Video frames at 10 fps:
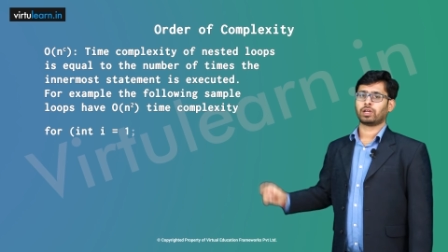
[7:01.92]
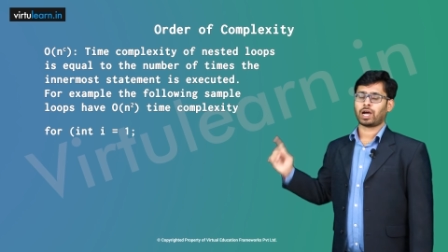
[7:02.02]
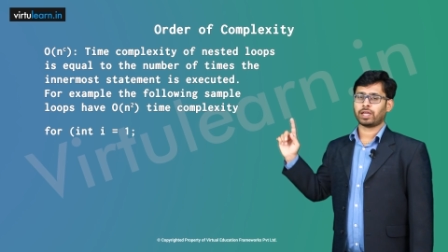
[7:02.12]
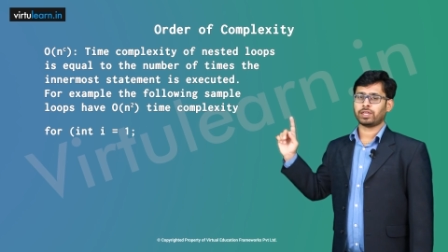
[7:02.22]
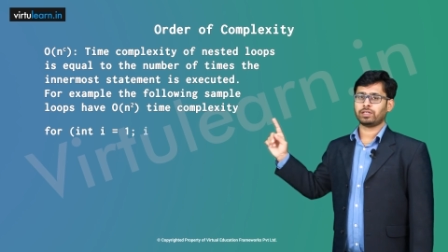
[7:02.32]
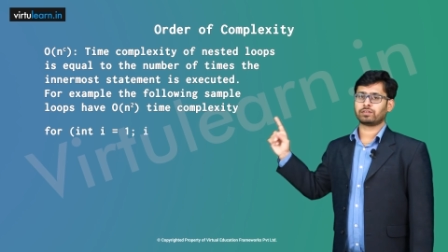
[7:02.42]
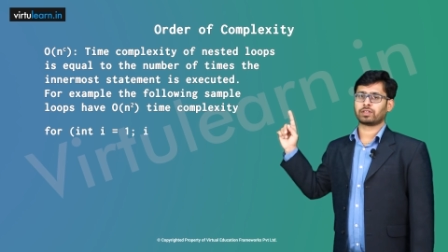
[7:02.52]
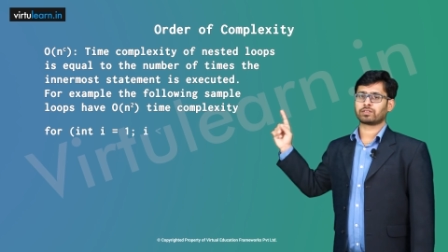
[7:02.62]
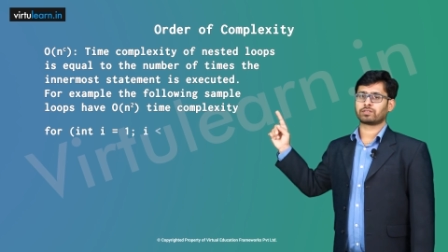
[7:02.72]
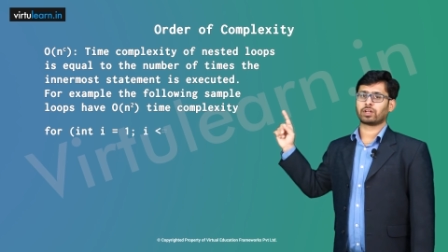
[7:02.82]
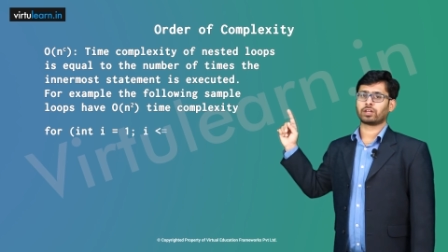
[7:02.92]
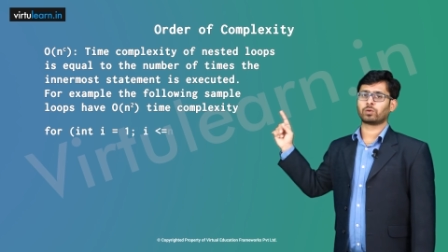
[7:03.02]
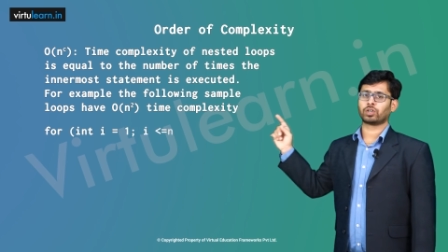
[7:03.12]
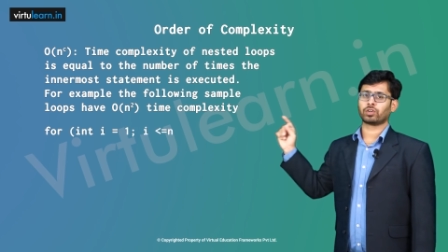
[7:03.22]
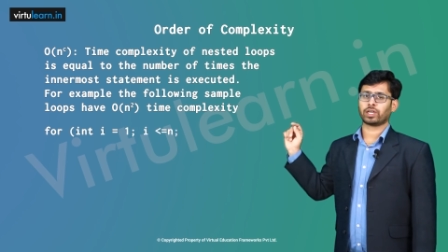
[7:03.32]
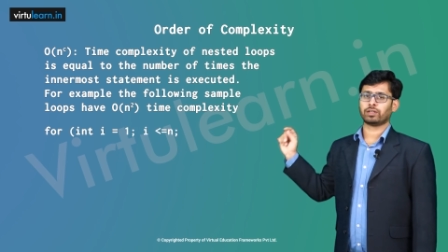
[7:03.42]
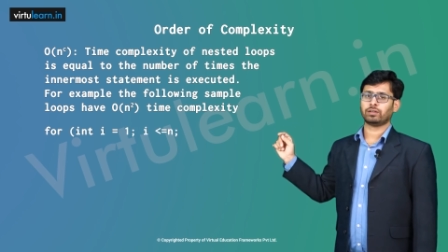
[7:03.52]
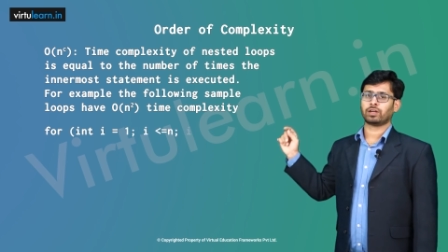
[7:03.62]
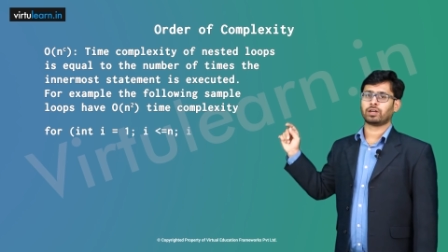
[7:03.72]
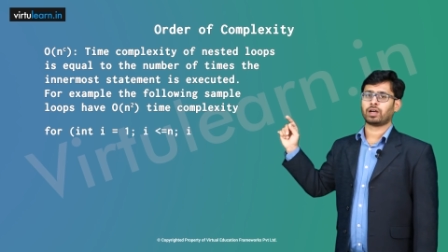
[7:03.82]
I is less than or equal to n,
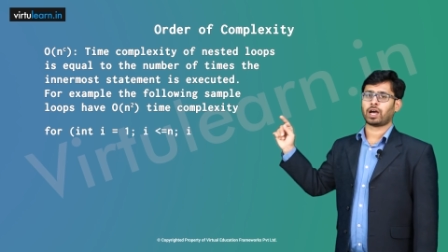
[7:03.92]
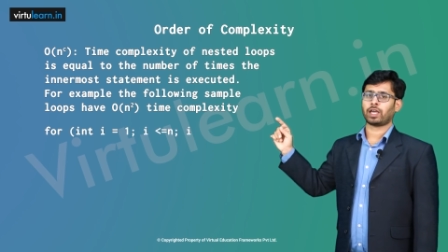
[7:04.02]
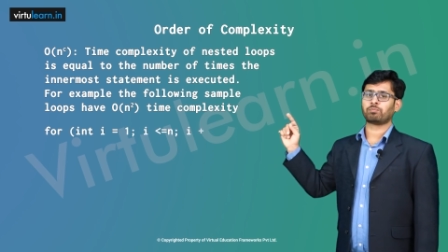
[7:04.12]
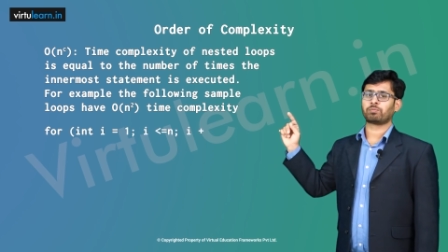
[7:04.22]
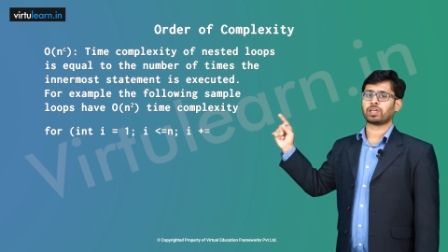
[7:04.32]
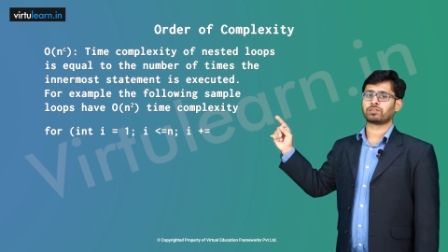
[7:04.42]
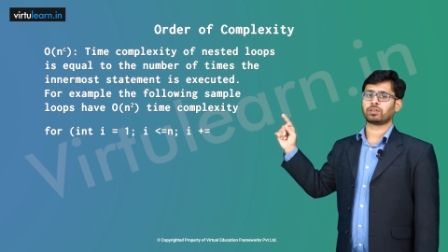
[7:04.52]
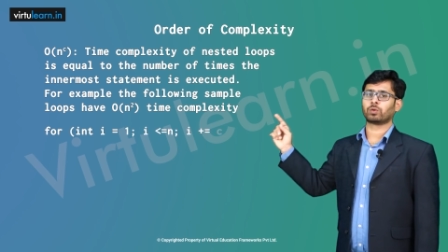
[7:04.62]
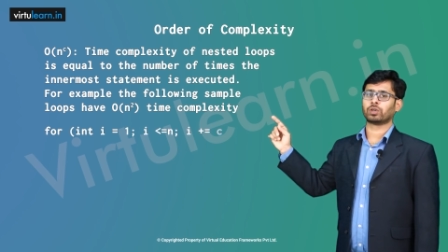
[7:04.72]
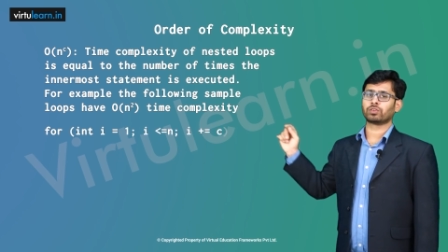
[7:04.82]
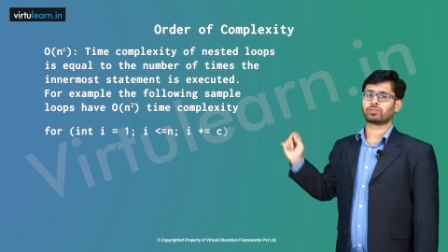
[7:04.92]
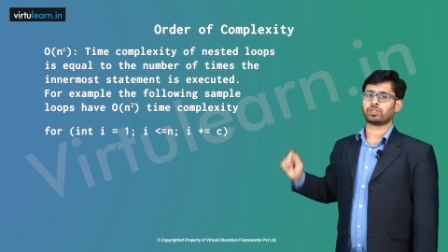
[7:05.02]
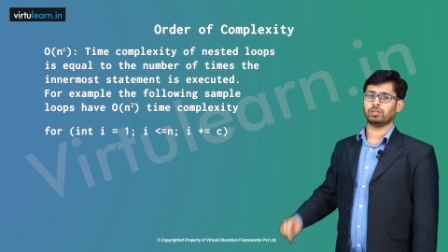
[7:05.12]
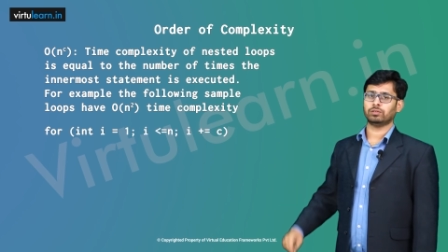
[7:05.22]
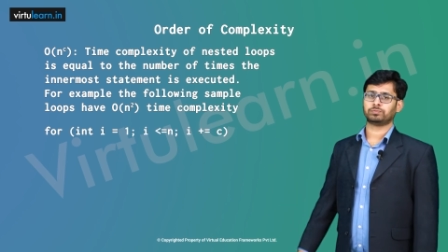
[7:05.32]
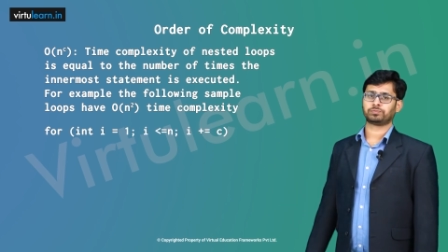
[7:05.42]
I plus equal to c.